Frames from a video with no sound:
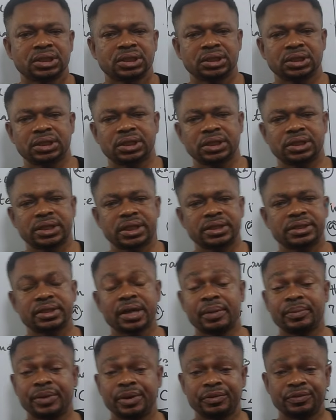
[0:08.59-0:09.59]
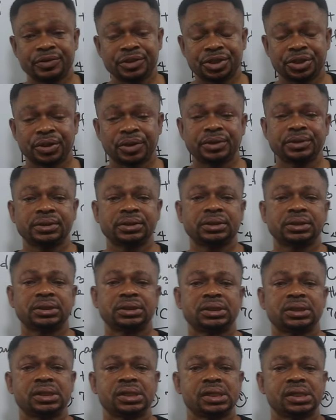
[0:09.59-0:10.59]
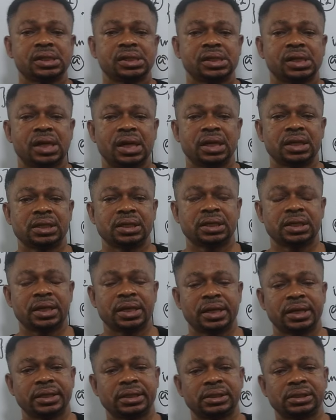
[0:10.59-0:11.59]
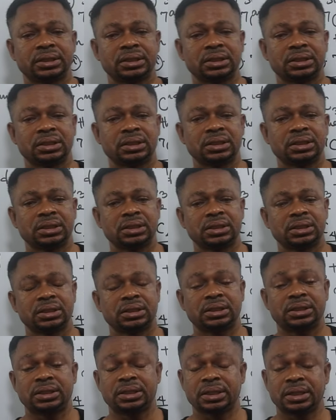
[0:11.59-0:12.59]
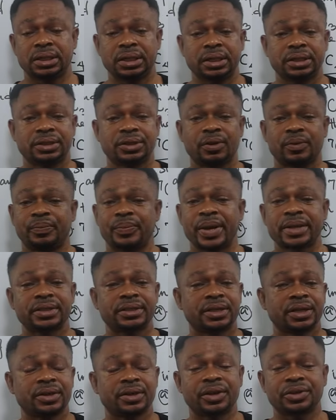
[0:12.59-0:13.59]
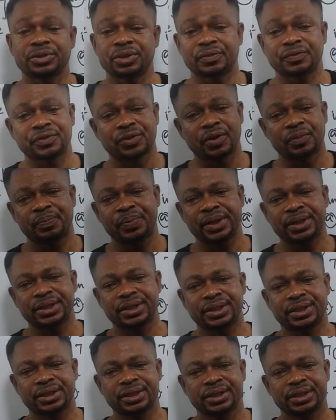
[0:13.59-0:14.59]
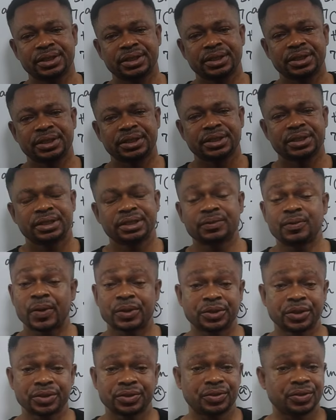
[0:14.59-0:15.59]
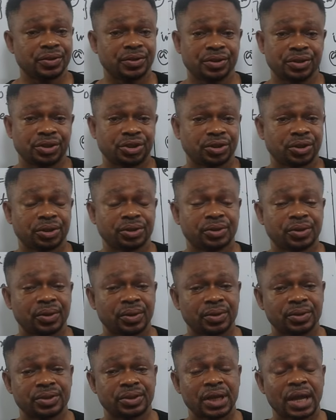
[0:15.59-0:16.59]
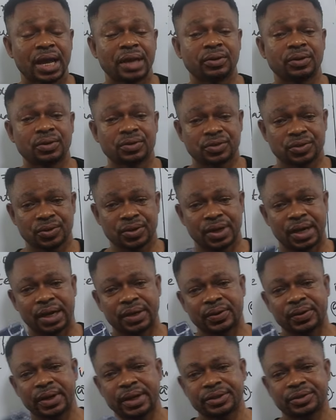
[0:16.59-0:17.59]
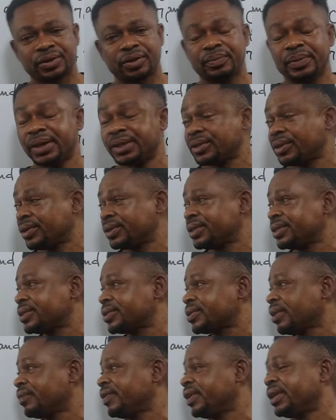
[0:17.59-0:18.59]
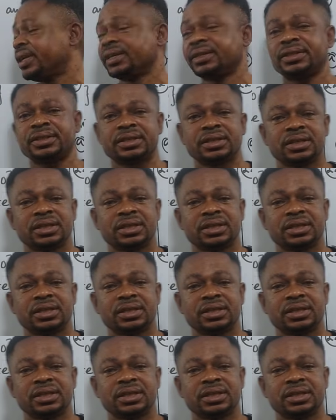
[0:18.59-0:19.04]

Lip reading: This is exam revision, and it comprises a lot of topics. We're just using shortcuts and also calculator method in solving it.